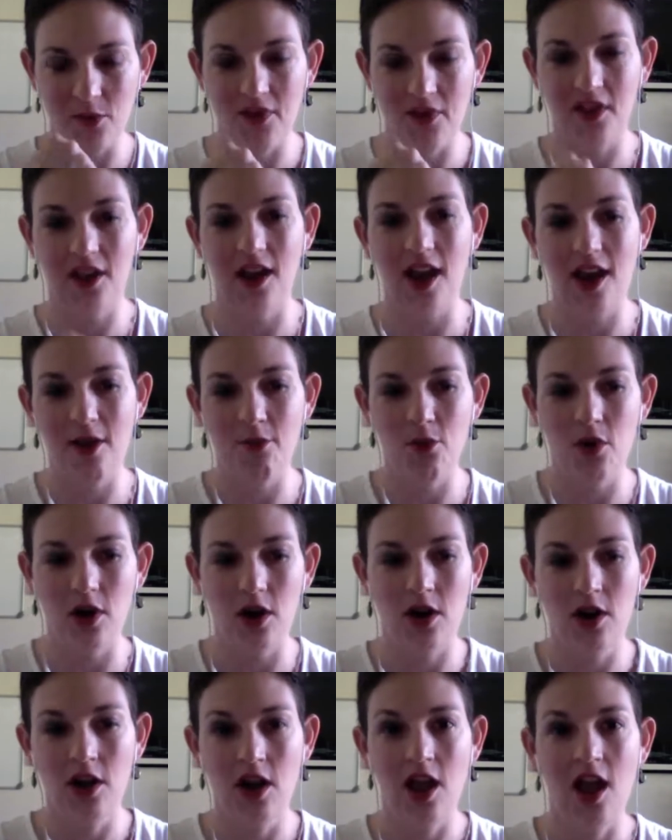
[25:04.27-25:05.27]
the
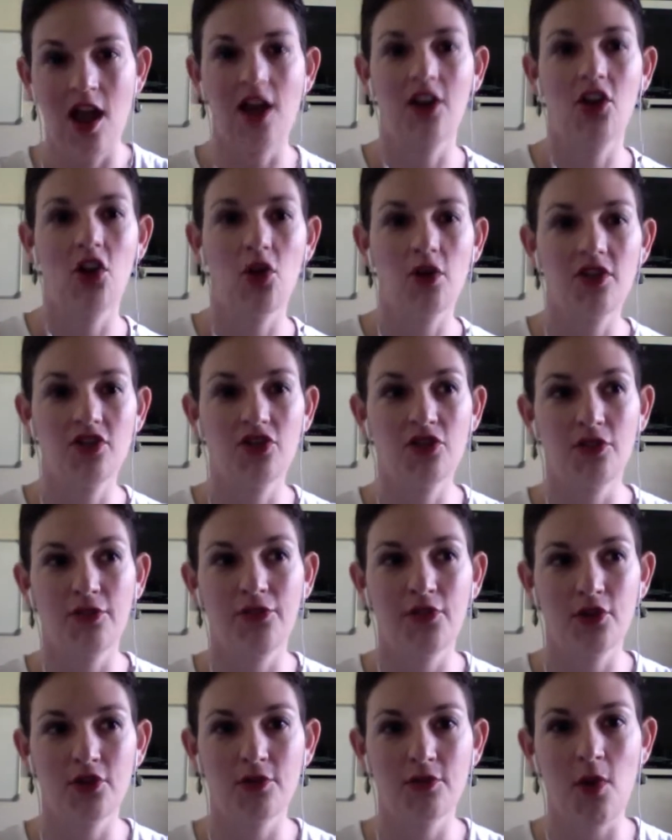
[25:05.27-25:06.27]
camera and go into the
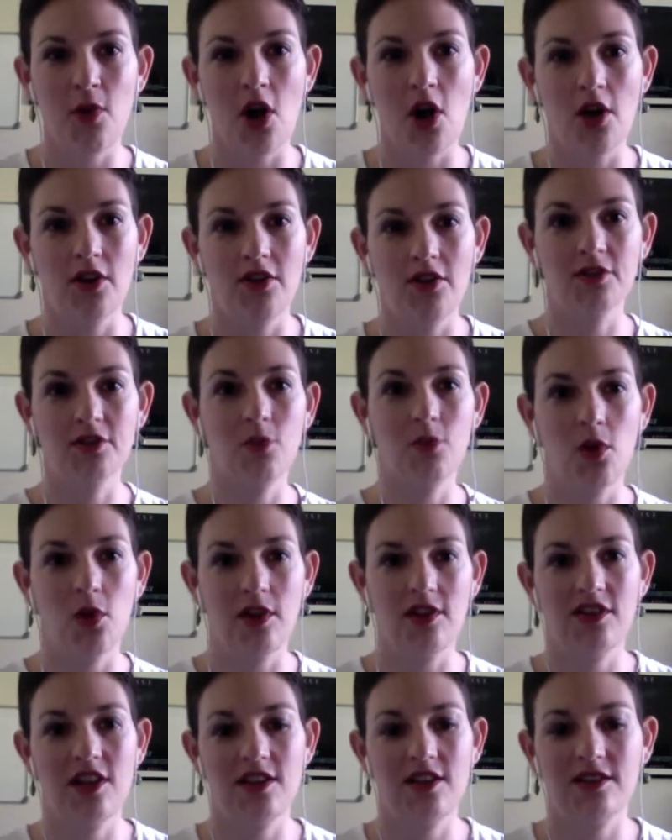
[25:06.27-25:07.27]
first part of the
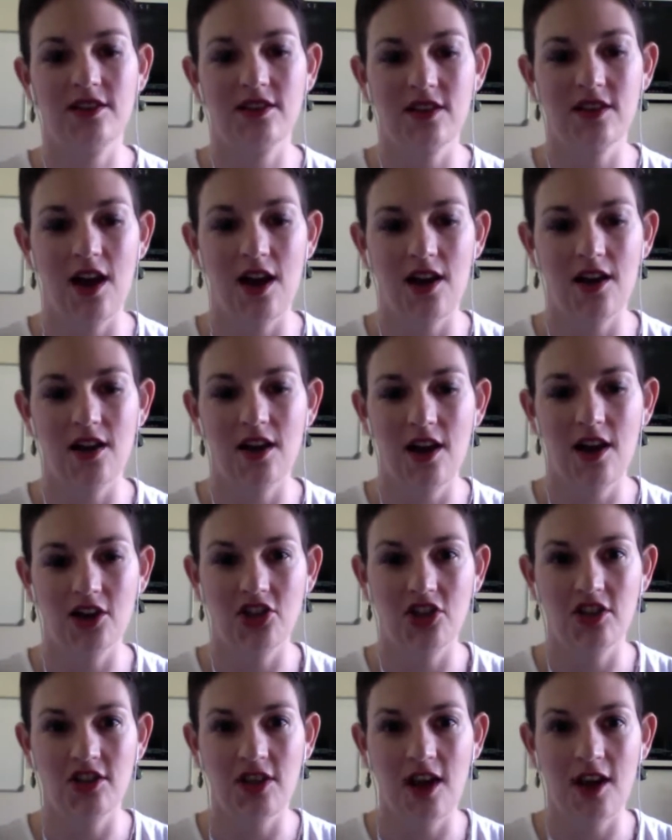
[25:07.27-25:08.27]
small intestine and
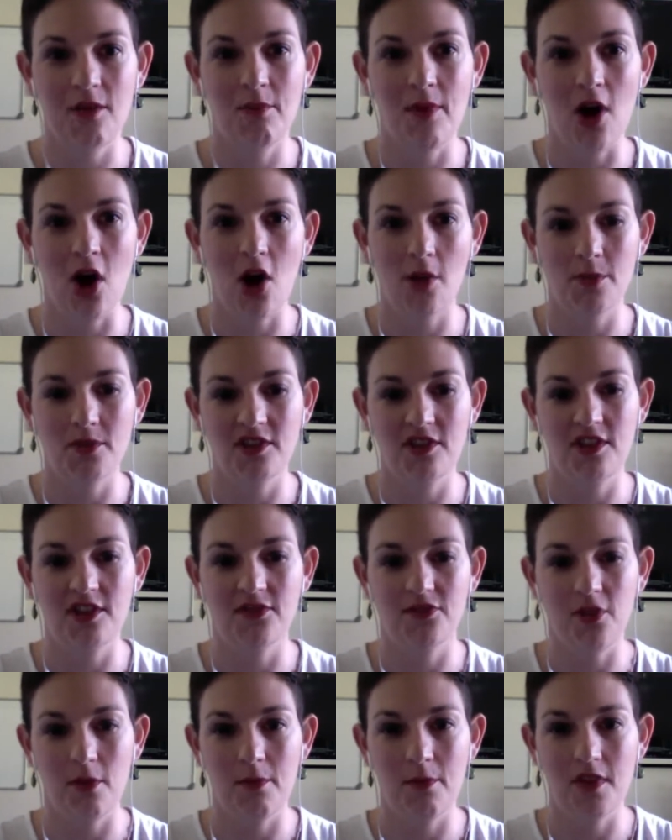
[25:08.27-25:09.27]
actually take
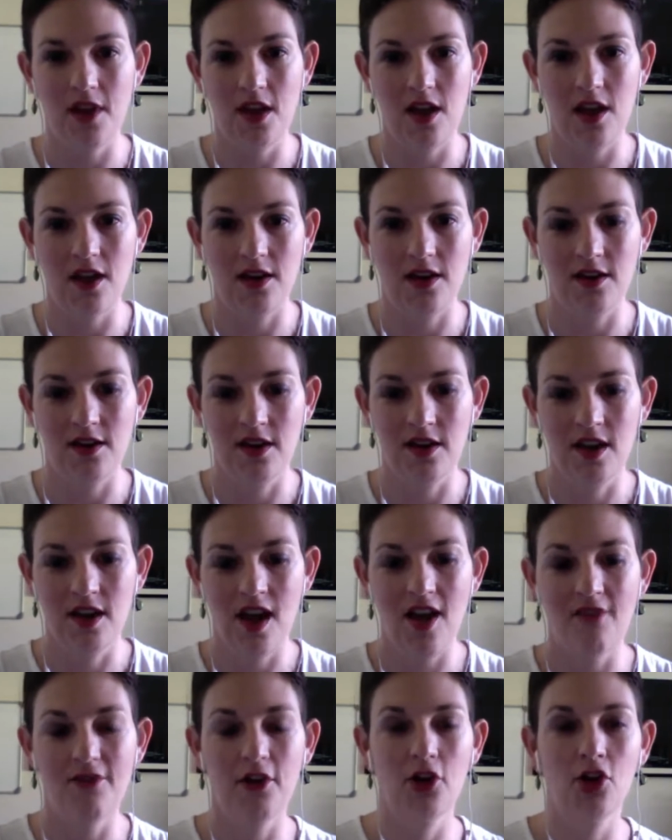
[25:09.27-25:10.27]
biopsies from there and
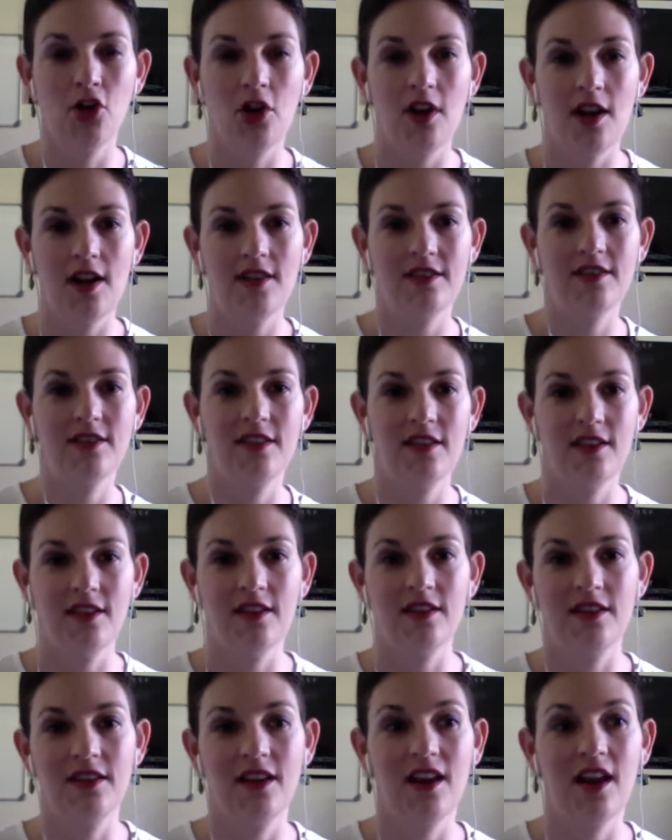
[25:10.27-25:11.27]
have a look at
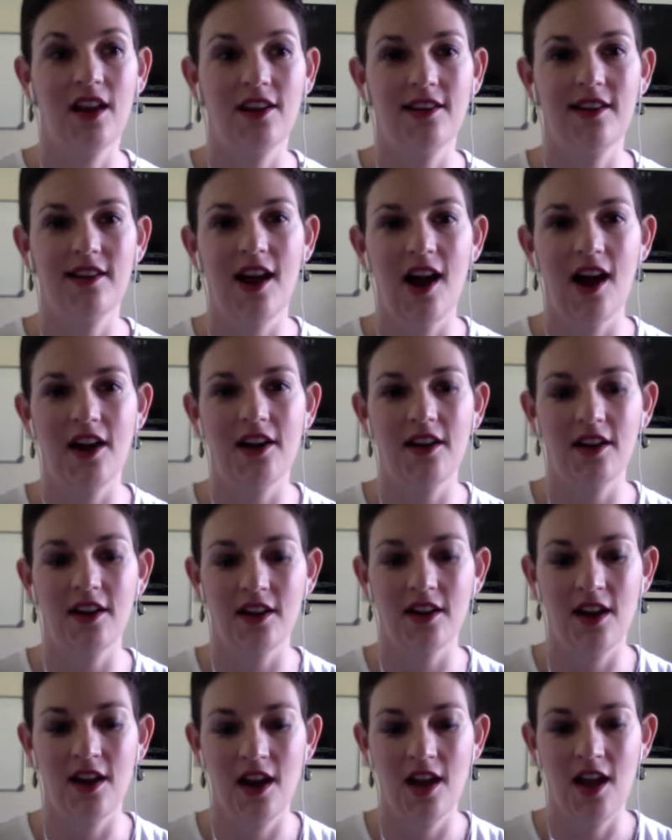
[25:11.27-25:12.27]
the gut lining.
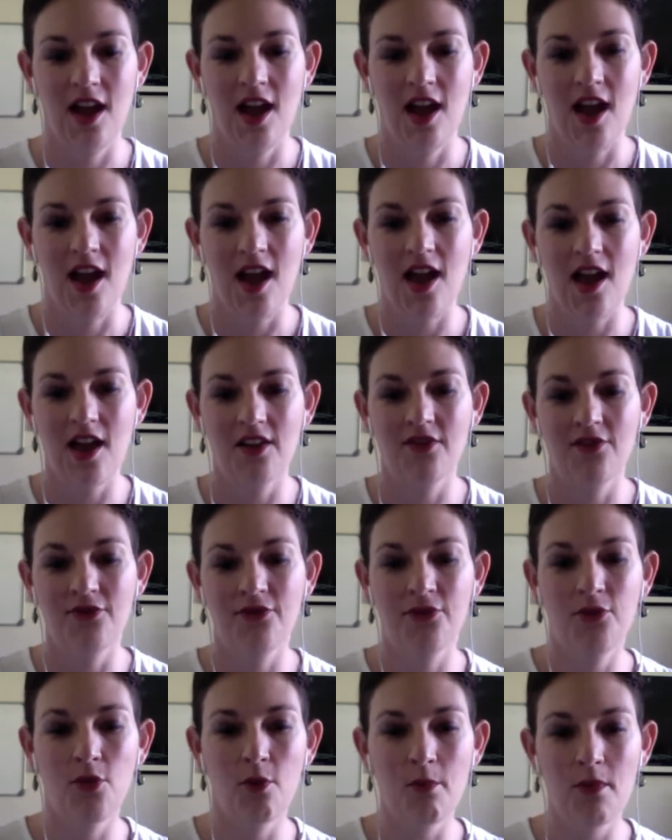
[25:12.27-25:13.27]
And
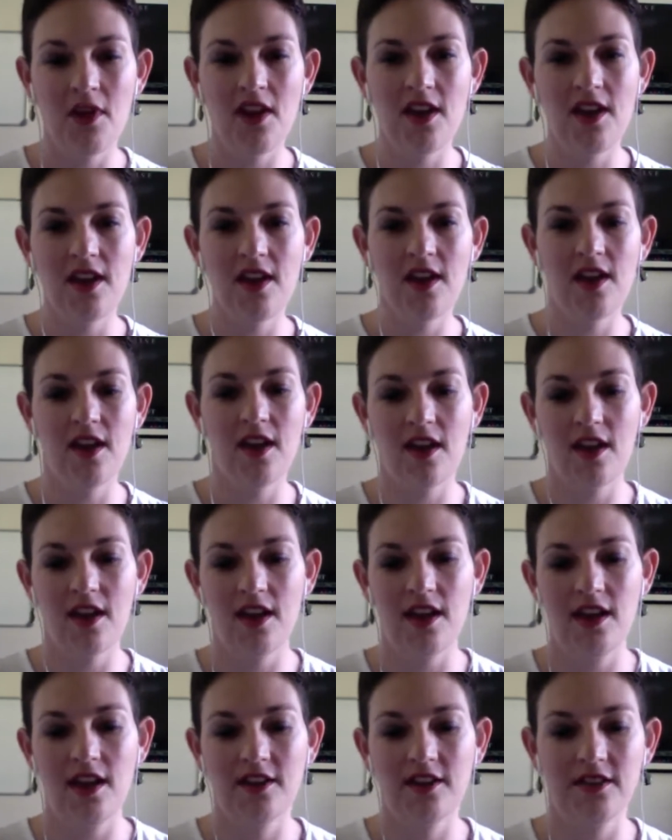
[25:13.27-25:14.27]
for me,
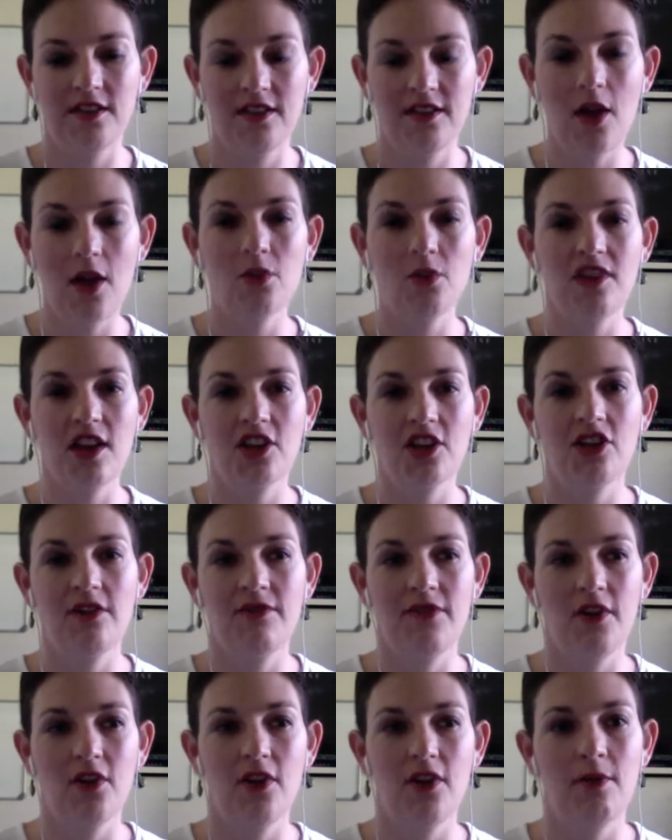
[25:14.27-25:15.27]
that was actually
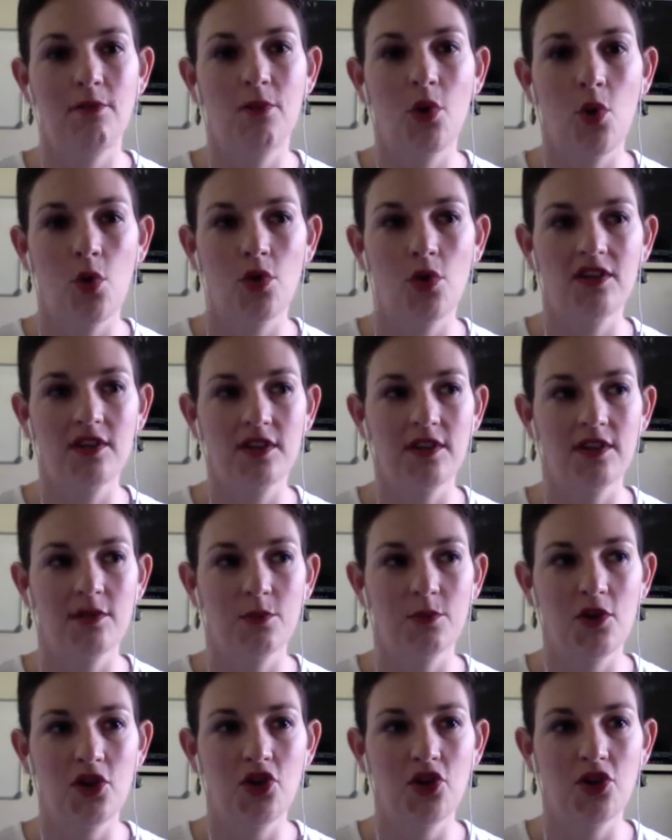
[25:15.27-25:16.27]
very important,
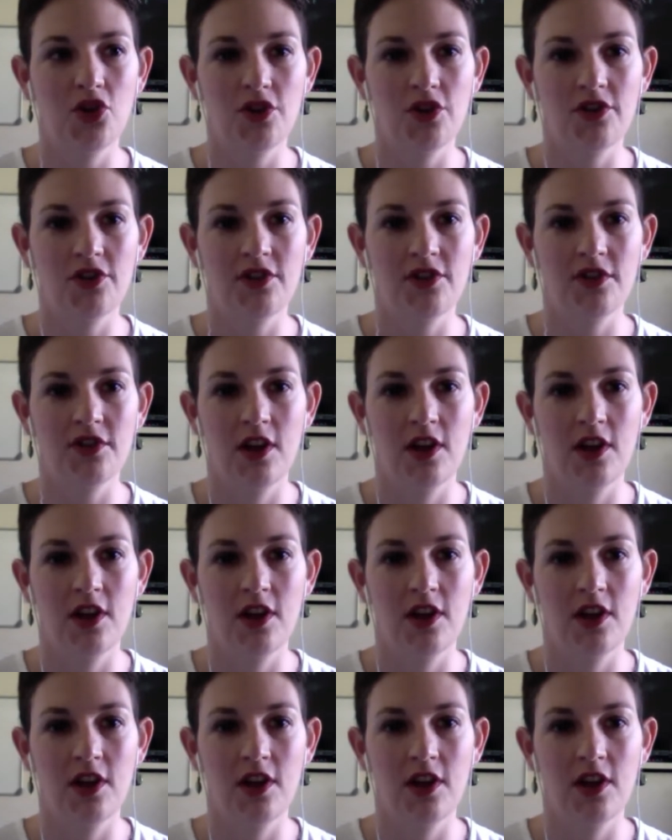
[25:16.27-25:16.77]
because